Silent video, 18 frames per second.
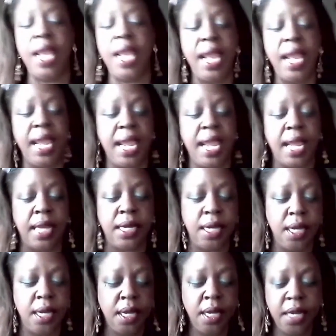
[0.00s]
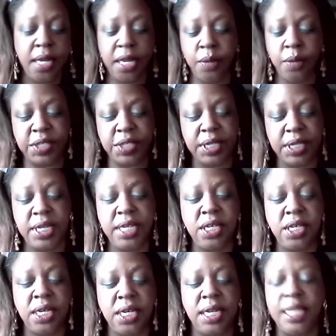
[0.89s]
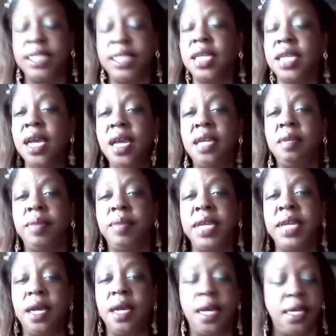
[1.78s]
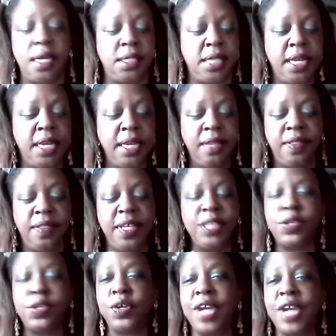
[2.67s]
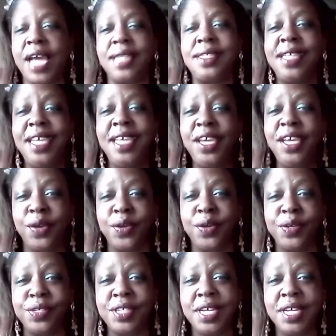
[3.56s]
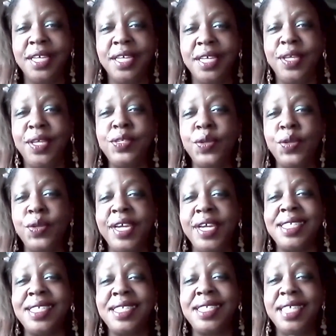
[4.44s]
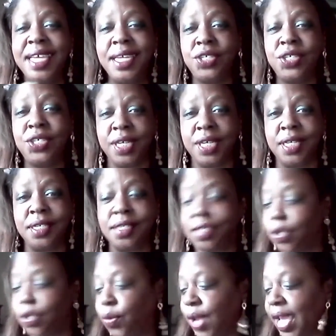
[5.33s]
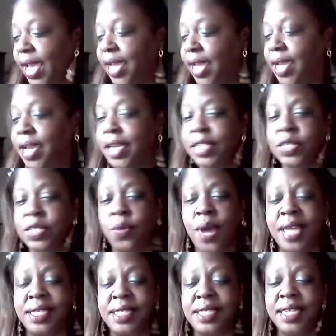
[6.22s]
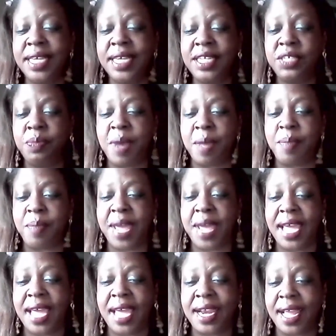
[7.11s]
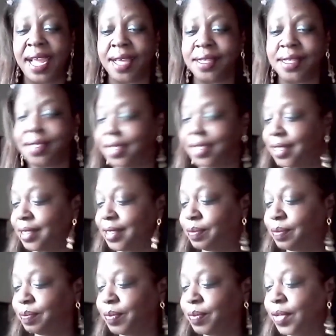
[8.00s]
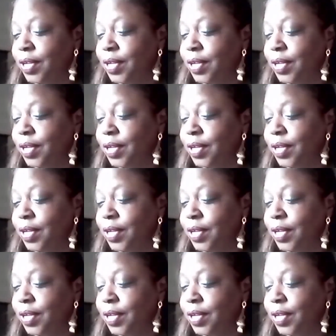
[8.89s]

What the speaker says: and it was intentionally done because these are not tears. These are intentions. Okay. So I teach my badasses